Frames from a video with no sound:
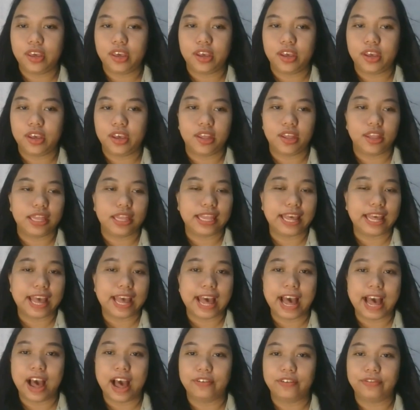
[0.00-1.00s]
in the
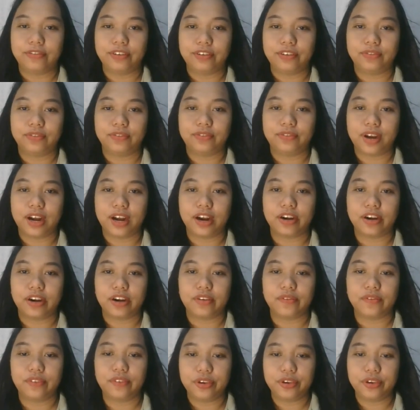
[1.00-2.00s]
half of our
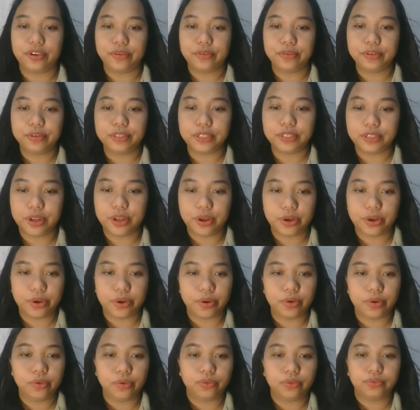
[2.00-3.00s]
review,
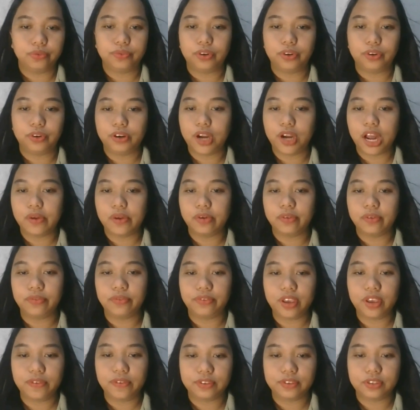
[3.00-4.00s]
so for our
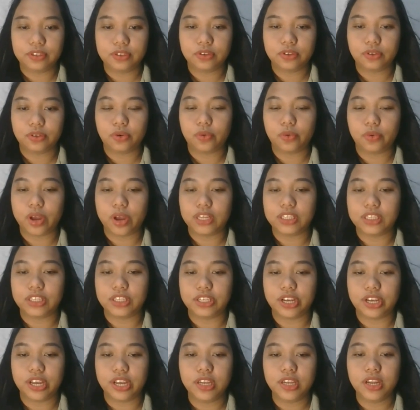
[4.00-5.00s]
fifth
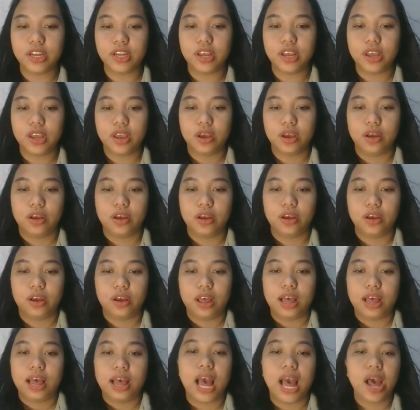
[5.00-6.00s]
question,
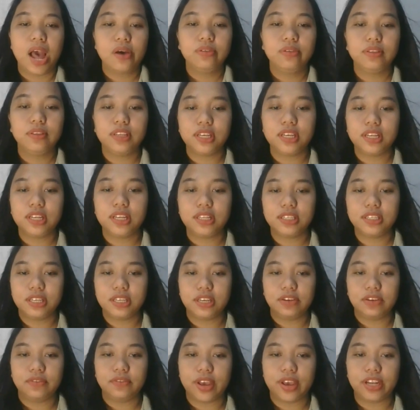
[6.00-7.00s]
how did the
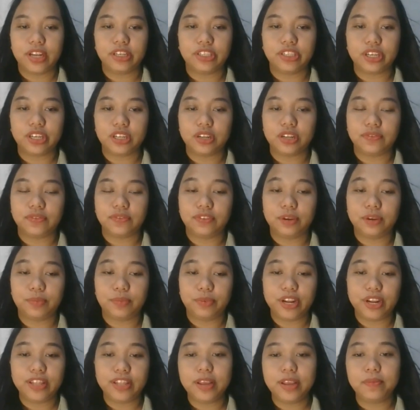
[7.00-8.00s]
invention of the
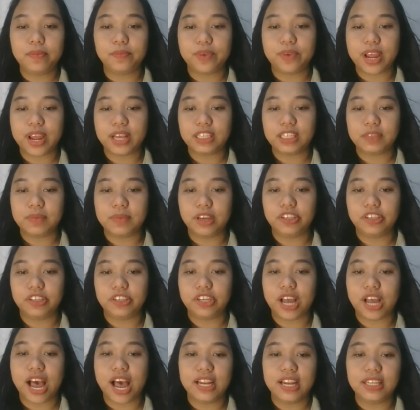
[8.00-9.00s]
printing press by
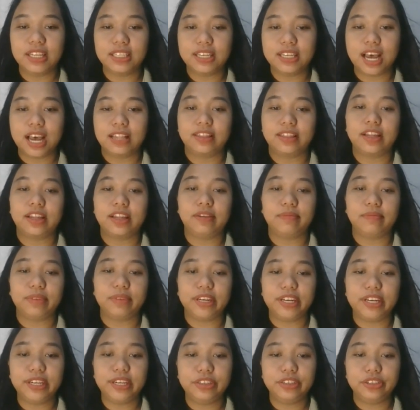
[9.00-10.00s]
Johannes
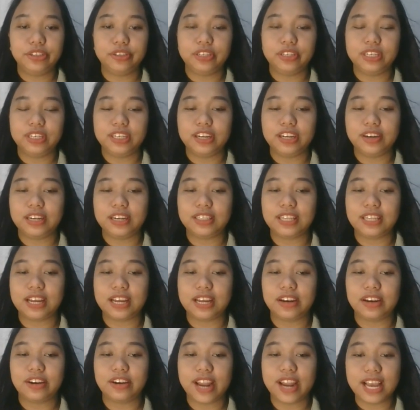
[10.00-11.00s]
Gutenberg during the
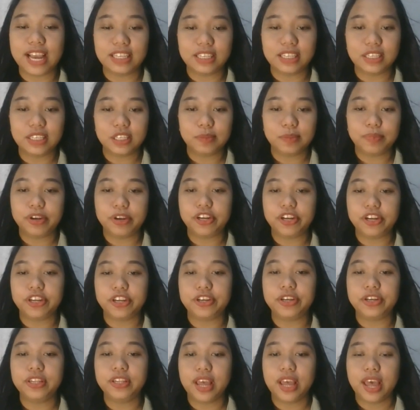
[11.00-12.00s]
Renaissance
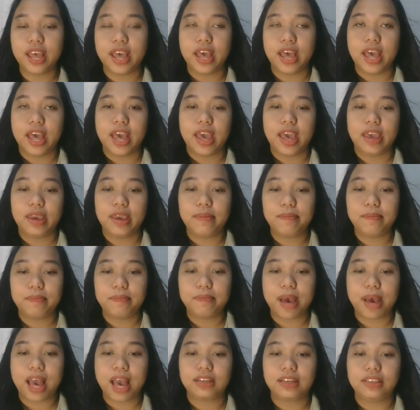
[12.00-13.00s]
period
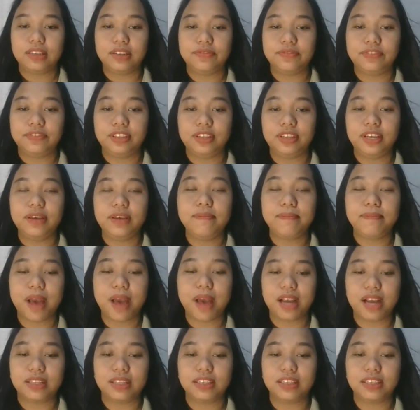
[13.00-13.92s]
impact the